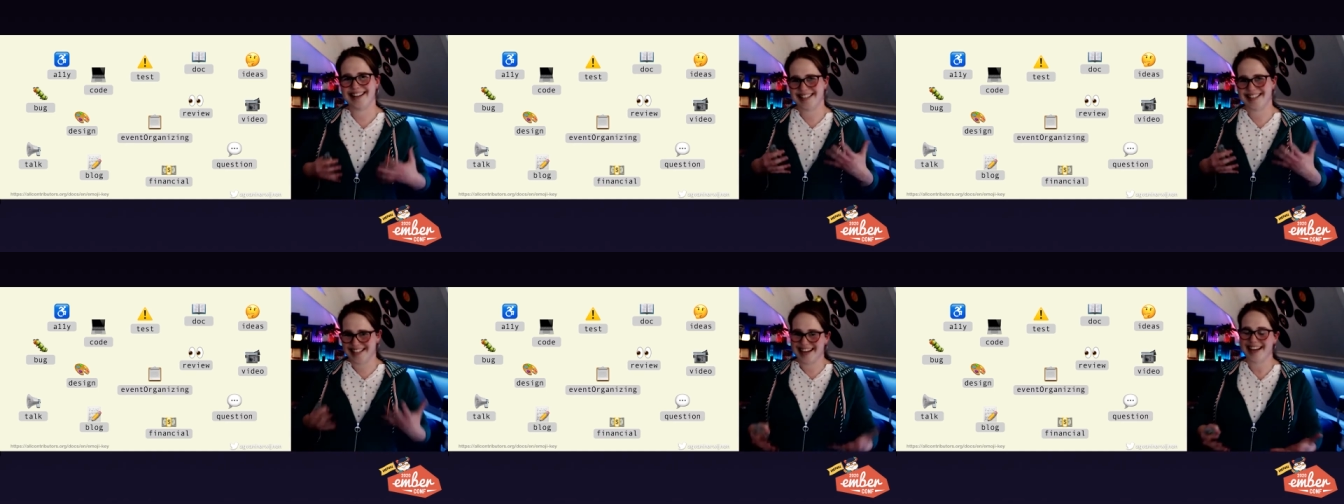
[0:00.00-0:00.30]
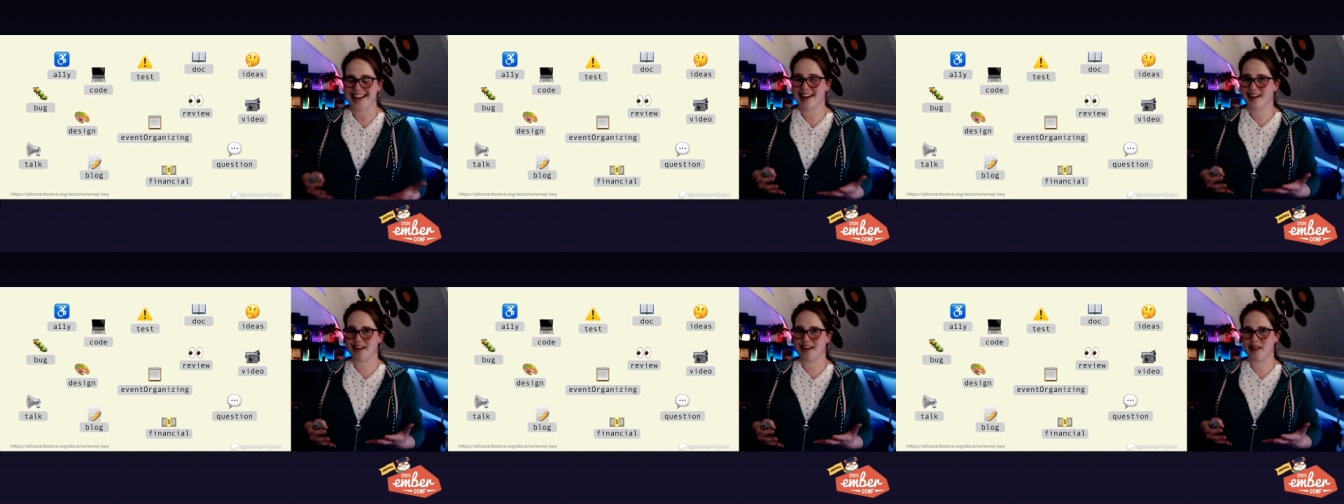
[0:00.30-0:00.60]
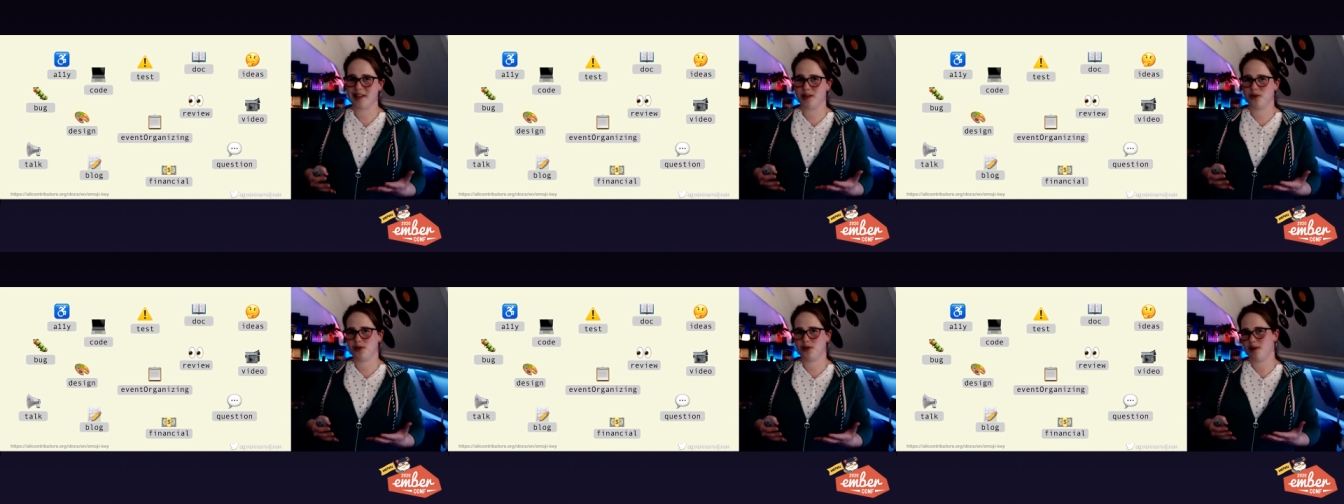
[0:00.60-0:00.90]
they are
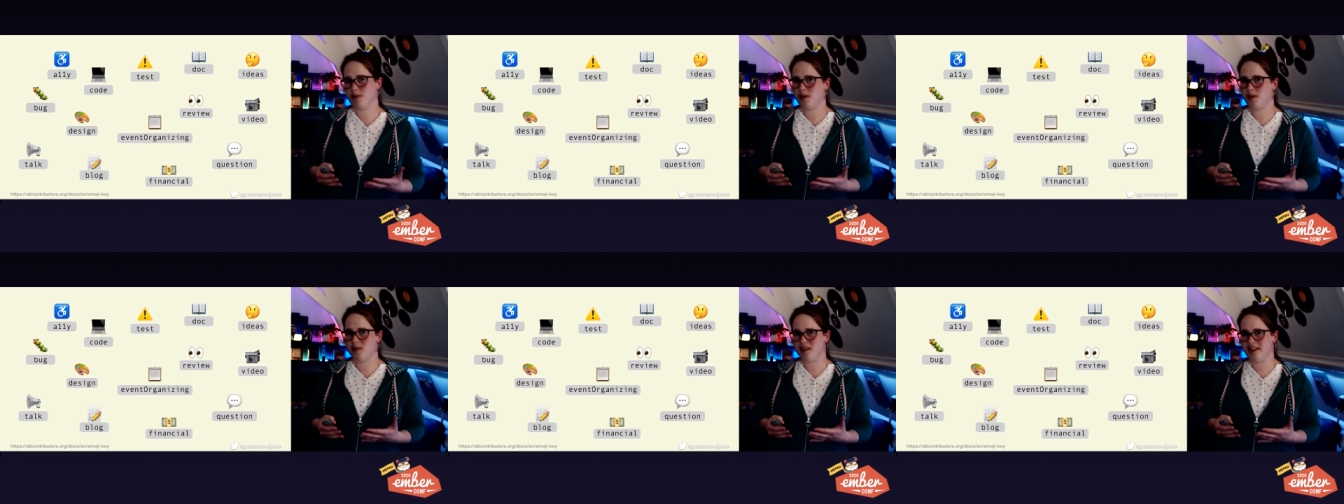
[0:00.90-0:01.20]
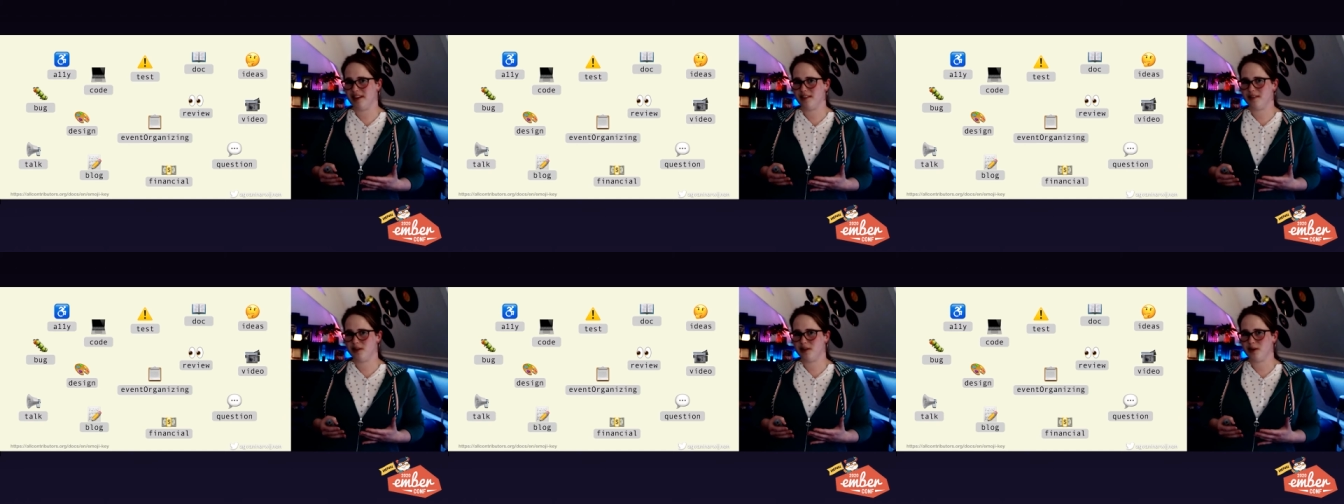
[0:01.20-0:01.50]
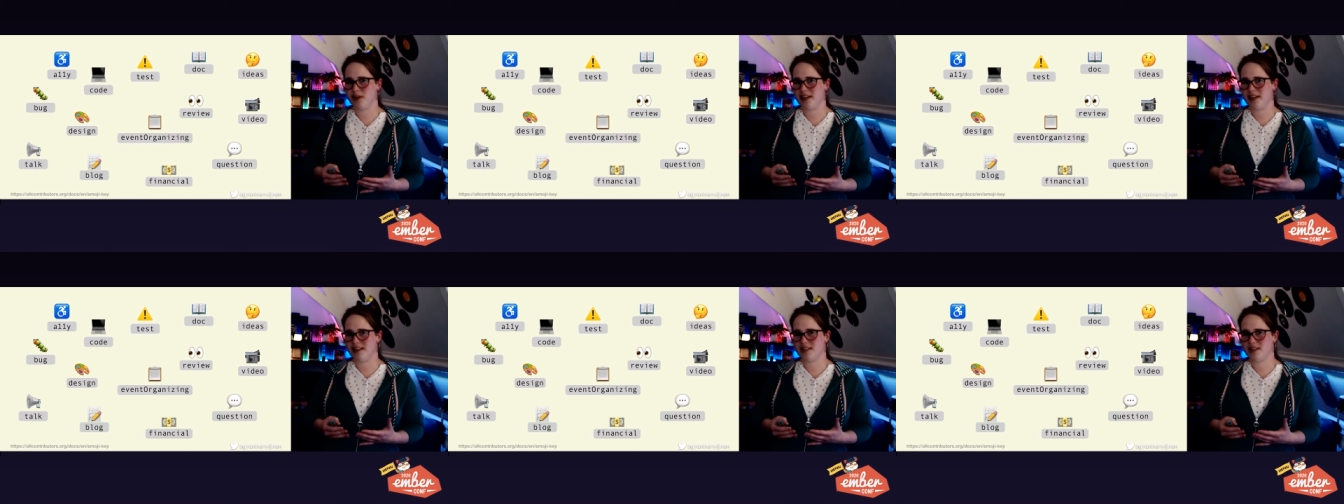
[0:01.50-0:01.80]
contributing to
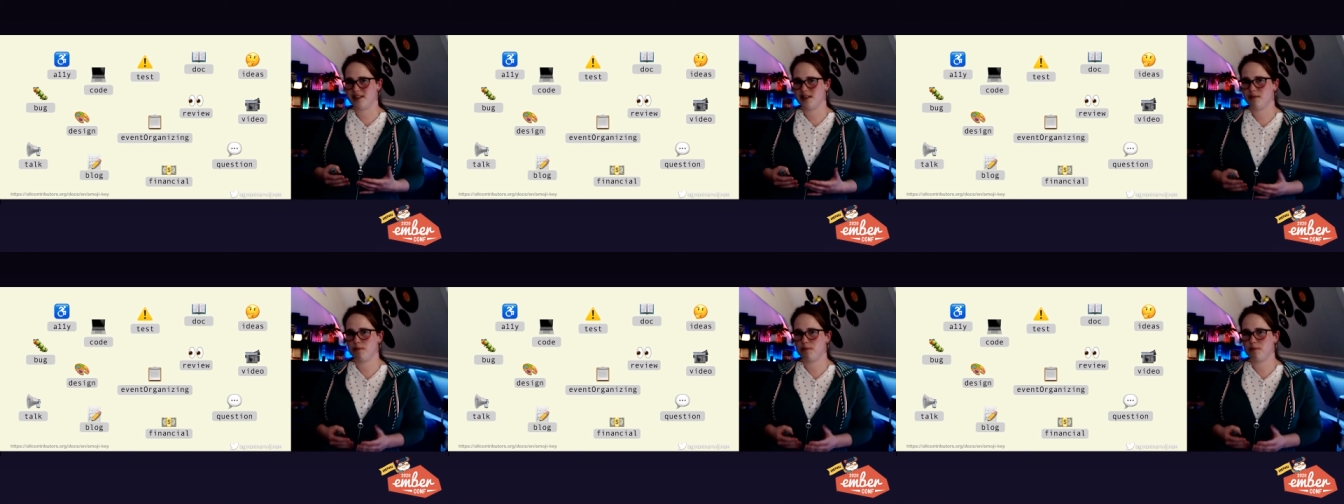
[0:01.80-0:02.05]
this.